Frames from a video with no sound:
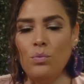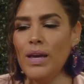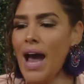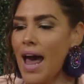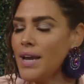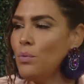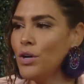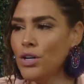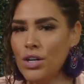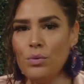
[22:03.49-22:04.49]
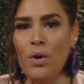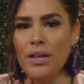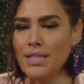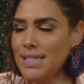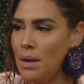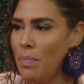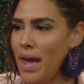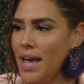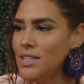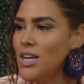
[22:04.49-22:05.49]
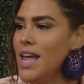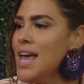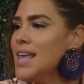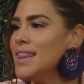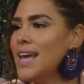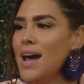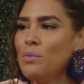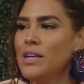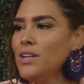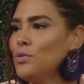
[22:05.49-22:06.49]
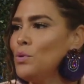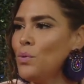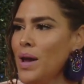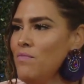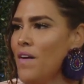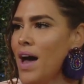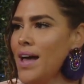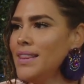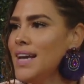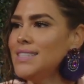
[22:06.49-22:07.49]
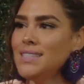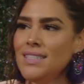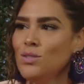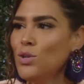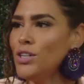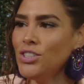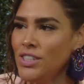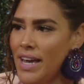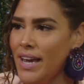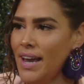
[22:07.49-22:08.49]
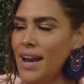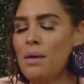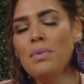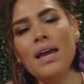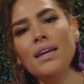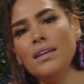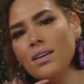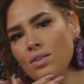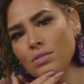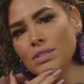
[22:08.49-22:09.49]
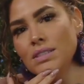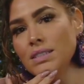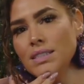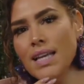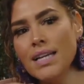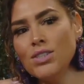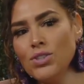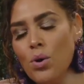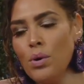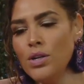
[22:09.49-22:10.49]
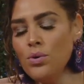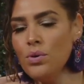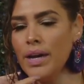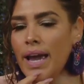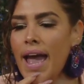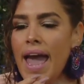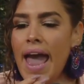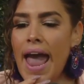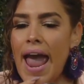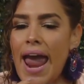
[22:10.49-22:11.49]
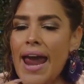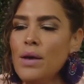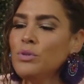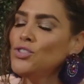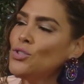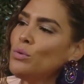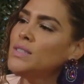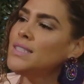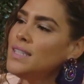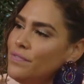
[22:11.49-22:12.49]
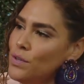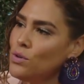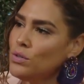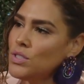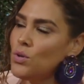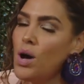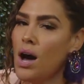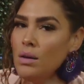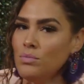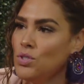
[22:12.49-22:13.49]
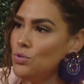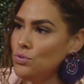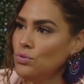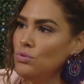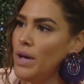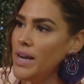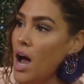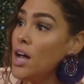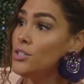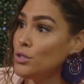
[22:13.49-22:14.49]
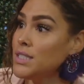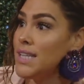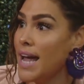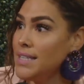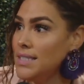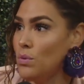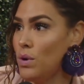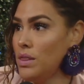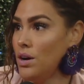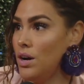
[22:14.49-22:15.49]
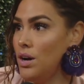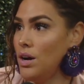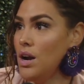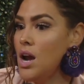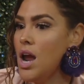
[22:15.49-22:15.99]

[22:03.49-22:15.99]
we got it, we're good, we're on the same page. Mm-hmm. Then I would hear through the grapevine that she's still talking shit. And I'm mm-hmm. like, yo, this is like so annoying. And it was so difficult to come to an understanding with her. Yeah.